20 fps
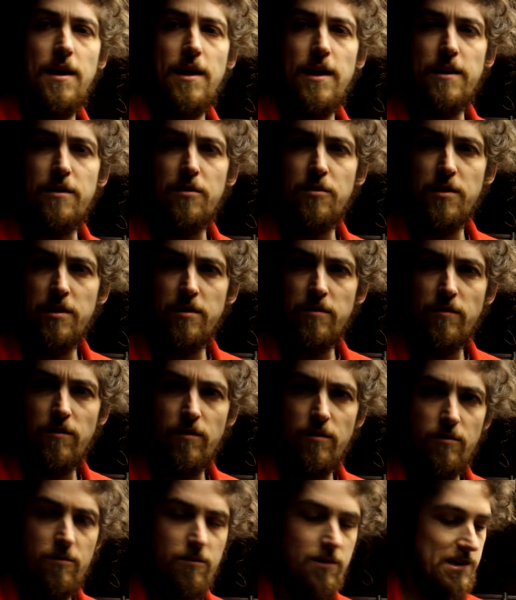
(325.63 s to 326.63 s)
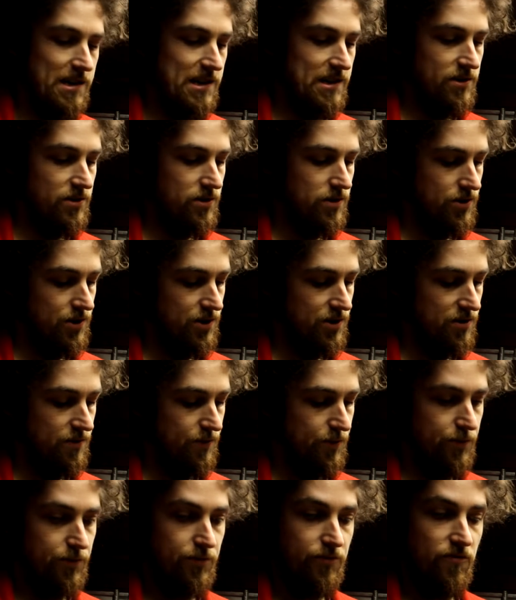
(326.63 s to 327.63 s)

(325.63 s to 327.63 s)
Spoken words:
I do need to touch up